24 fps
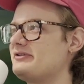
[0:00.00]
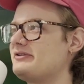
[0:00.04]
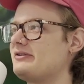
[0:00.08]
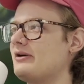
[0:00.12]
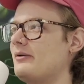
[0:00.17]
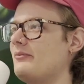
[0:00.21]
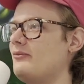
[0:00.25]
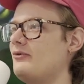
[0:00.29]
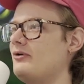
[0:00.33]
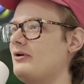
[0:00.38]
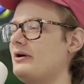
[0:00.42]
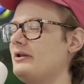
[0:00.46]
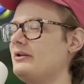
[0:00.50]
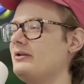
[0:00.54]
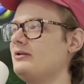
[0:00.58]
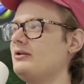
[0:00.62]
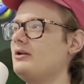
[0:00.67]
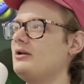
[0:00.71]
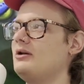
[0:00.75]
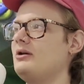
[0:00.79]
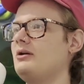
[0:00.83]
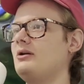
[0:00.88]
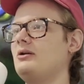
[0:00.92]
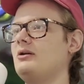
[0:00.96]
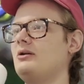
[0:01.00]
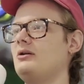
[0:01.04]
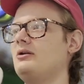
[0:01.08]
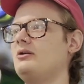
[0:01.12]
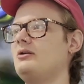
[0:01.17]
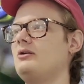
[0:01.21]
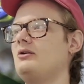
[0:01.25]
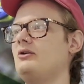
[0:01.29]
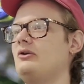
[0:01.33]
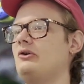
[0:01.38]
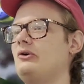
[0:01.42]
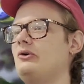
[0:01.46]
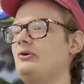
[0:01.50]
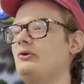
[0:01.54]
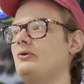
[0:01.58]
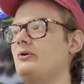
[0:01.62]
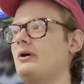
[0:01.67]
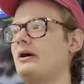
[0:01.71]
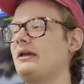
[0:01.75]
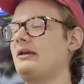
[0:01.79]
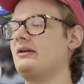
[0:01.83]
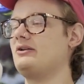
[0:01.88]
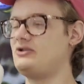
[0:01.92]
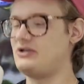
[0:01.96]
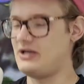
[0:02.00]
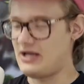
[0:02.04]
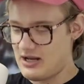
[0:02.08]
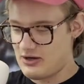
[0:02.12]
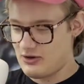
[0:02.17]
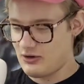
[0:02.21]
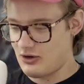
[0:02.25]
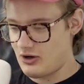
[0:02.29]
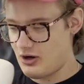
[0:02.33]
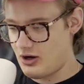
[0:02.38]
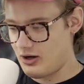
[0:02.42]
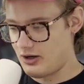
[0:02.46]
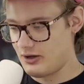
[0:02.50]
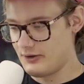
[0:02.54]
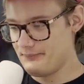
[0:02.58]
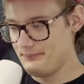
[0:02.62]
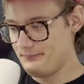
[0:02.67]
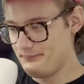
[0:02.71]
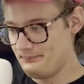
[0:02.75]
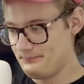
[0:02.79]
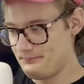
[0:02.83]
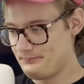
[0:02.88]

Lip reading: someone who she had her cart,